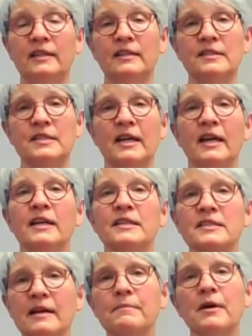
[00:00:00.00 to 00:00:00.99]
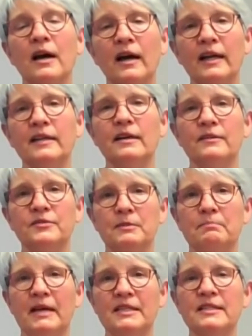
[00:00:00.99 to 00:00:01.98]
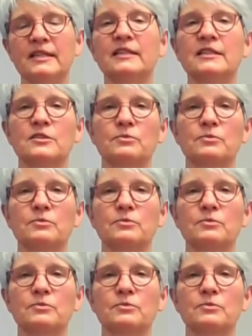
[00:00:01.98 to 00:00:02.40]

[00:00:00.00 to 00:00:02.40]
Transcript: is some kind of domestic